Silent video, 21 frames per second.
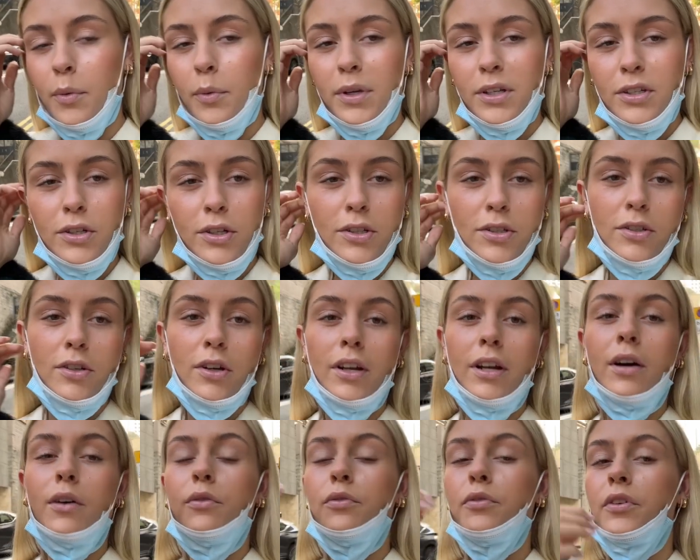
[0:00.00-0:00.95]
We just got
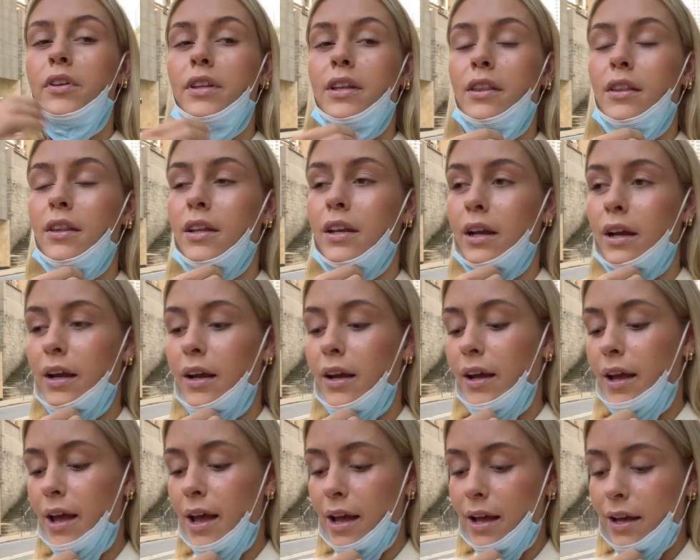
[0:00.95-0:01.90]
out for the today,
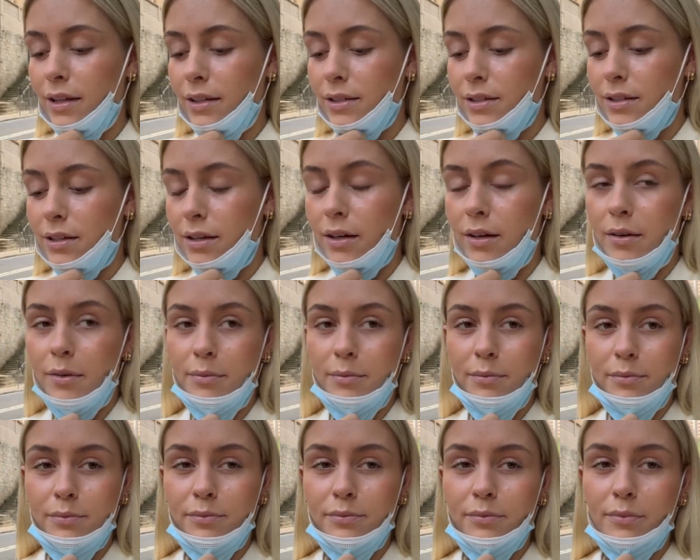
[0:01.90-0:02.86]
and
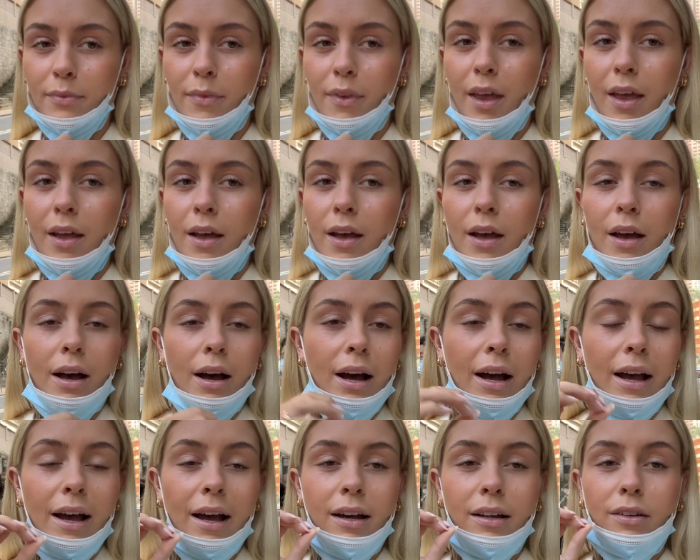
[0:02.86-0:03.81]

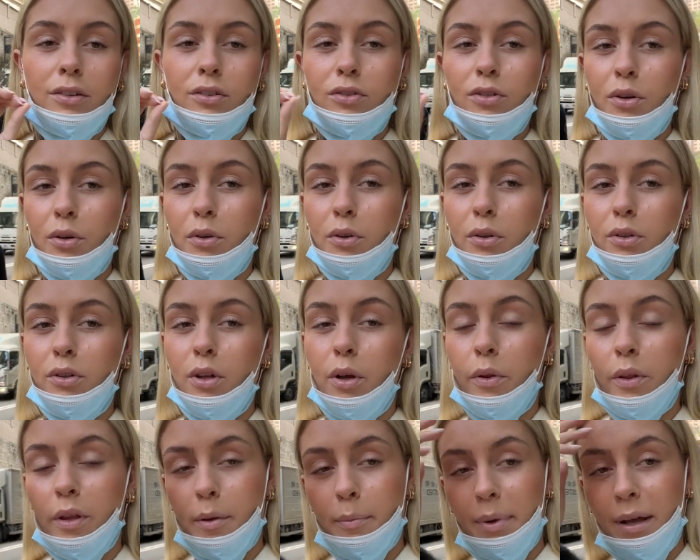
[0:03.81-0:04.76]
I had total
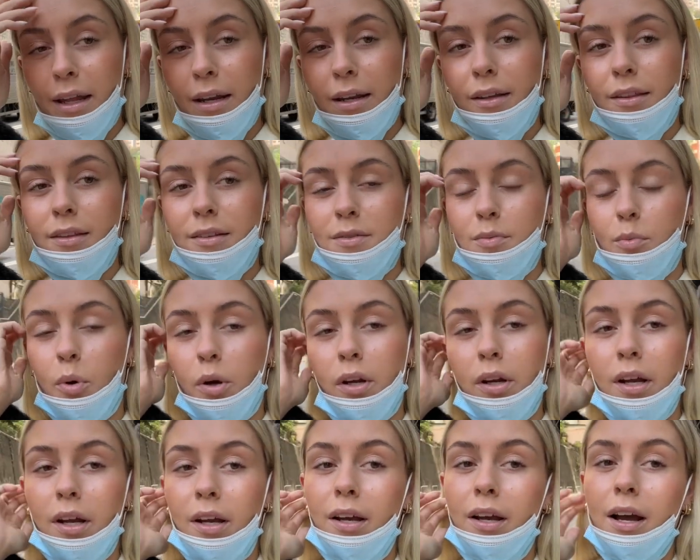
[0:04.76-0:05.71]
clothing panic this
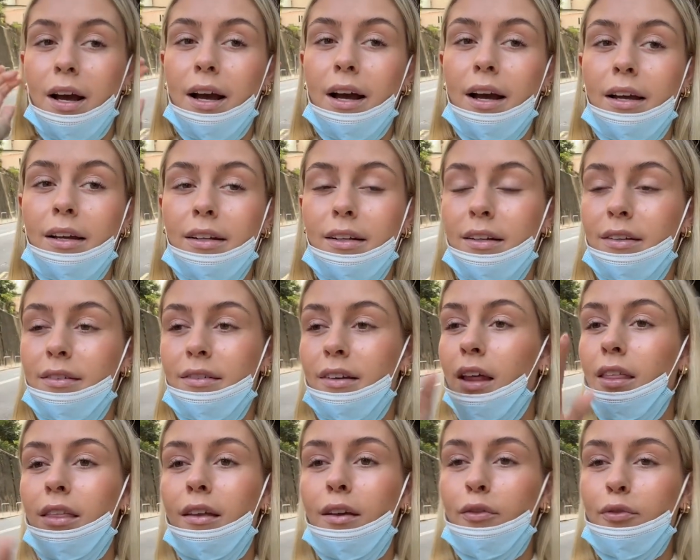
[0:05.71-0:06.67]
morning.
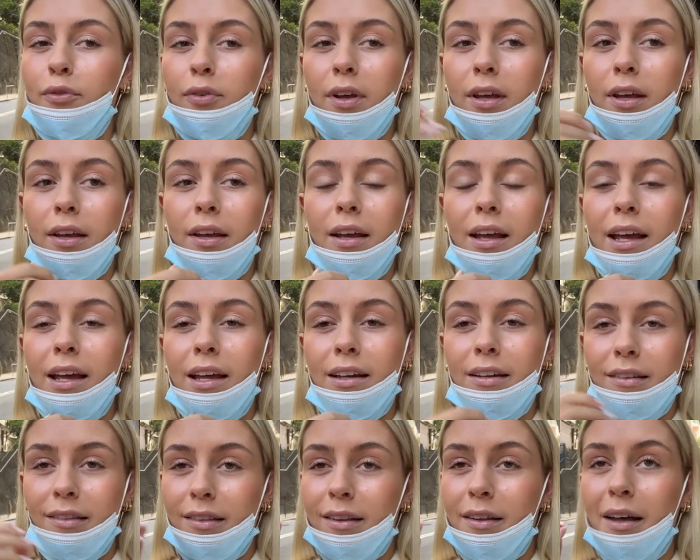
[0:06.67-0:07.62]
Nothing fit, and
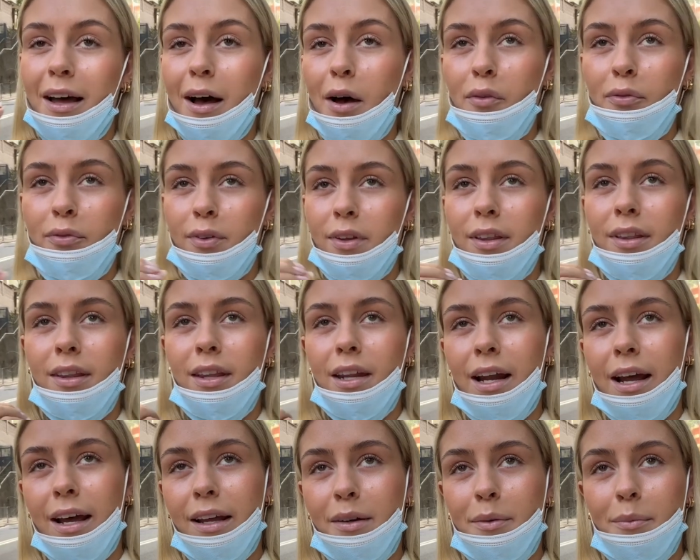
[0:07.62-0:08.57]
the outfit that
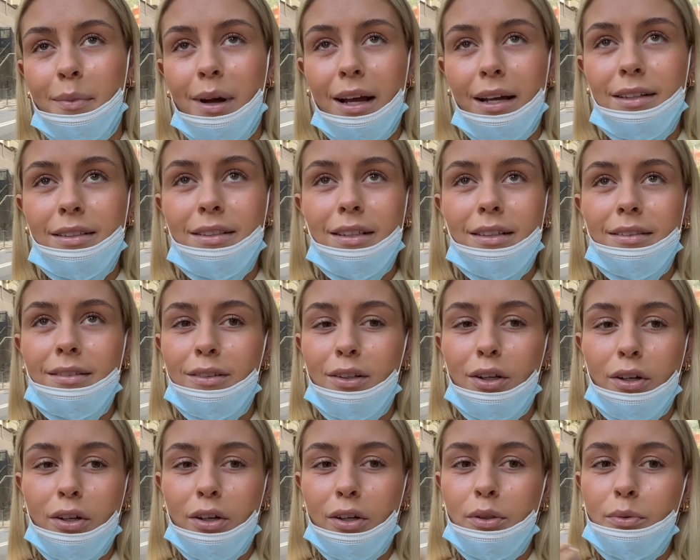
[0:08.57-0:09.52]
I had in mind didn't
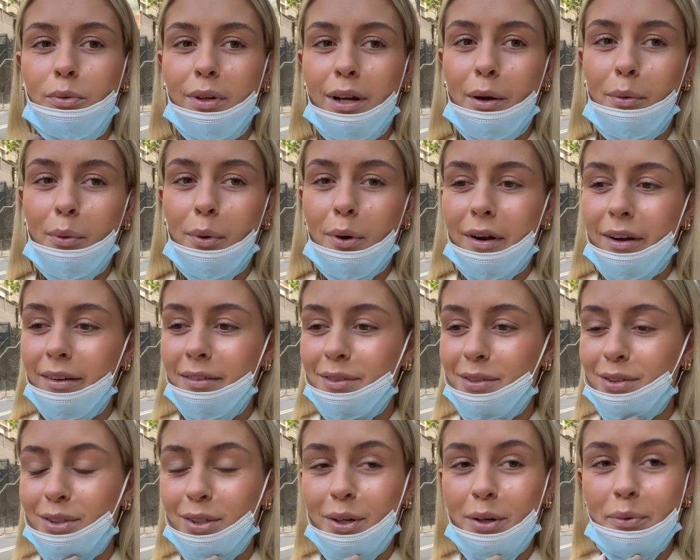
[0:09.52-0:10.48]
look good when I wore it.
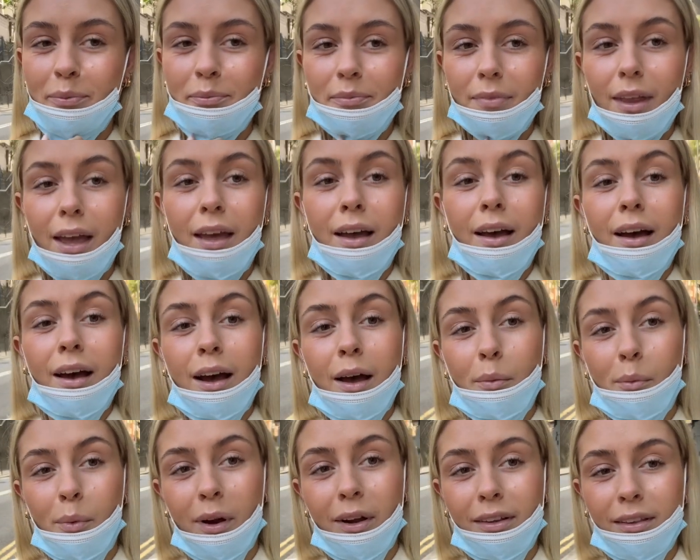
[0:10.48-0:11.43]
So
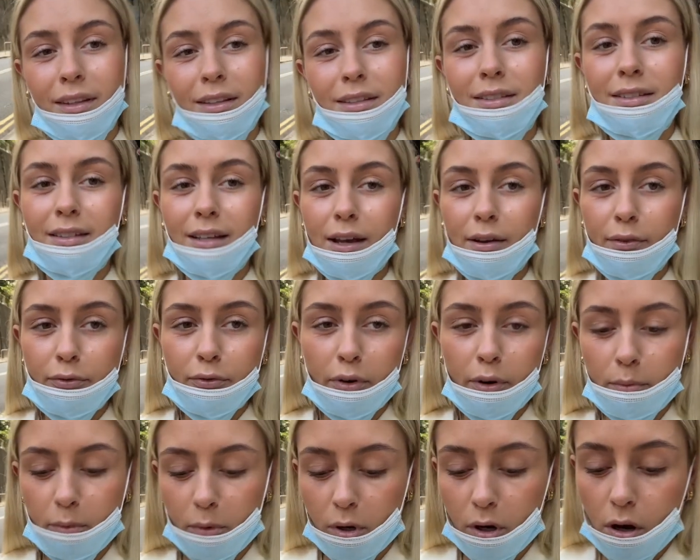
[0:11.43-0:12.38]
I'm wearing this set
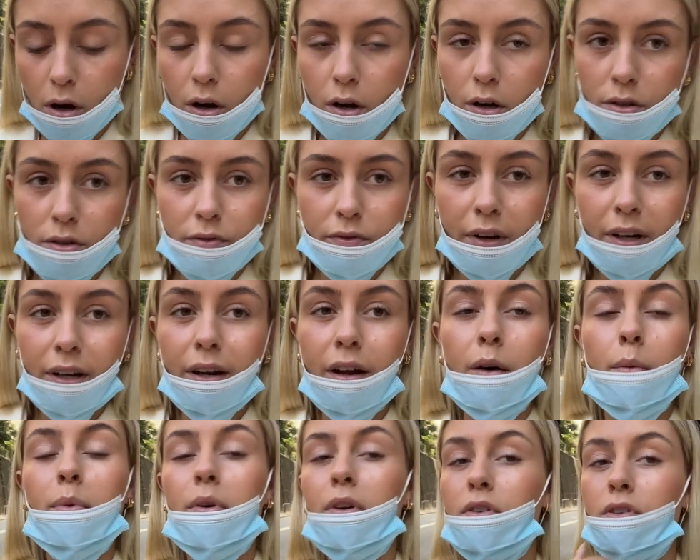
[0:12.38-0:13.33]
from COS right now,
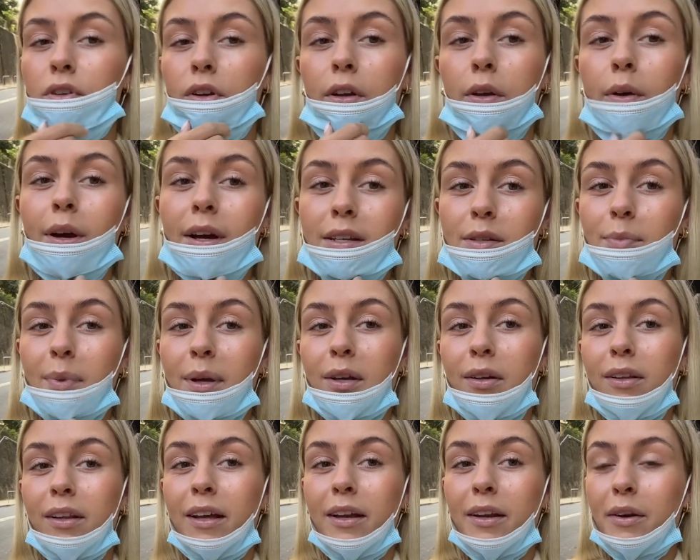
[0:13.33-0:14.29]
but I'll show you guys
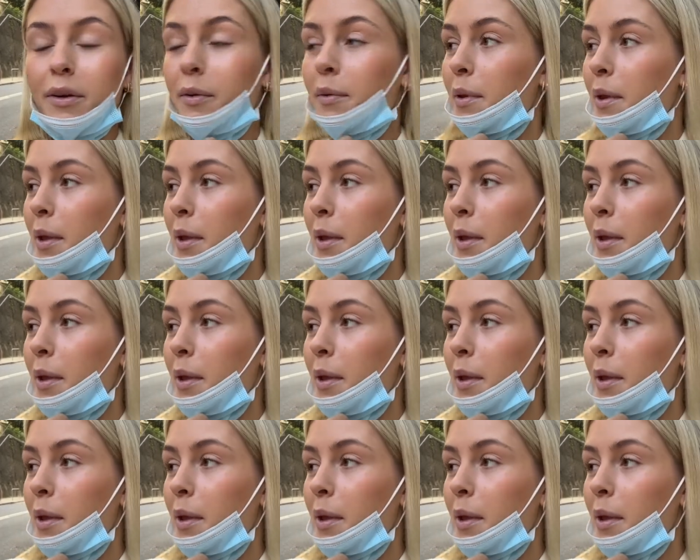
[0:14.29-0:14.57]
better later.